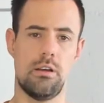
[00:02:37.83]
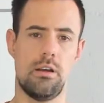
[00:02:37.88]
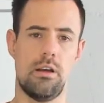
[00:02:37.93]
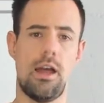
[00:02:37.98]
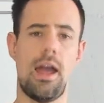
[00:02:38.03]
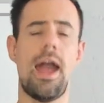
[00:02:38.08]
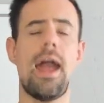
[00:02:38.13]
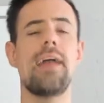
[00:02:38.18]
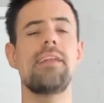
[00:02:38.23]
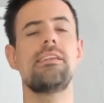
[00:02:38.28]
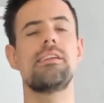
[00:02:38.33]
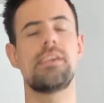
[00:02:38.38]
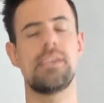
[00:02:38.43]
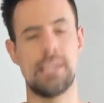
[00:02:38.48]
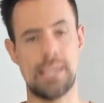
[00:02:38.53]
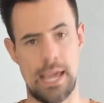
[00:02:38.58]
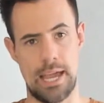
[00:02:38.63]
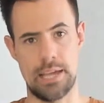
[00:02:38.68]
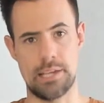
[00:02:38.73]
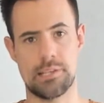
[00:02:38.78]
And
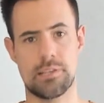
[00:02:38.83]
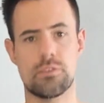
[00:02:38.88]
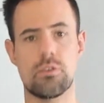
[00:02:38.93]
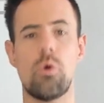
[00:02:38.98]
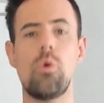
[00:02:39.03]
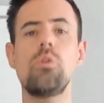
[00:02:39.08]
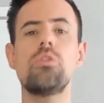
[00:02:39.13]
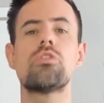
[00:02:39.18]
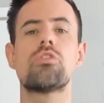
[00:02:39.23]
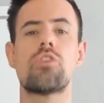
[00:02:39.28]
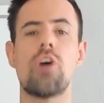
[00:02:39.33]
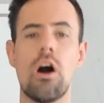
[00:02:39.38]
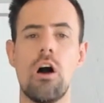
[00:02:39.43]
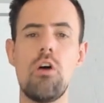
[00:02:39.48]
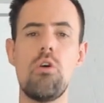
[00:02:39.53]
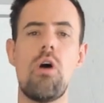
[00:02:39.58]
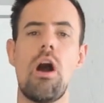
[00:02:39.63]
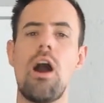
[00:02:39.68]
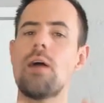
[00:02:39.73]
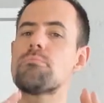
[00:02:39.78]
yes,
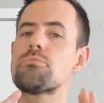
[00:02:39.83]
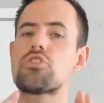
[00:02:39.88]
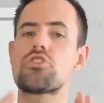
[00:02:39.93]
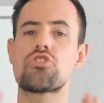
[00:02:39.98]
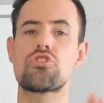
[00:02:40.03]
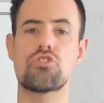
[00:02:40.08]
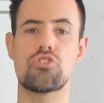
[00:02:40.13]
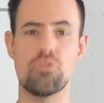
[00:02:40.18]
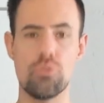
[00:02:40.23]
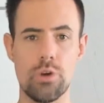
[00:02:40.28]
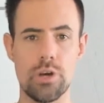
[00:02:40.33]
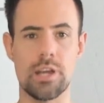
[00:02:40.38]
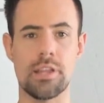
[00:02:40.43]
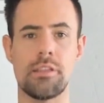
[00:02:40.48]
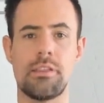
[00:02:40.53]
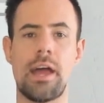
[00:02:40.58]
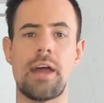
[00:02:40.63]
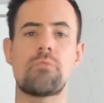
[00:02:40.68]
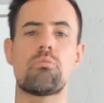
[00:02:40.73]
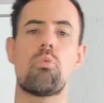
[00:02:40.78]
although I'm sure
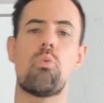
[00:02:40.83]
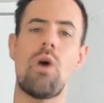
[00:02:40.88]
that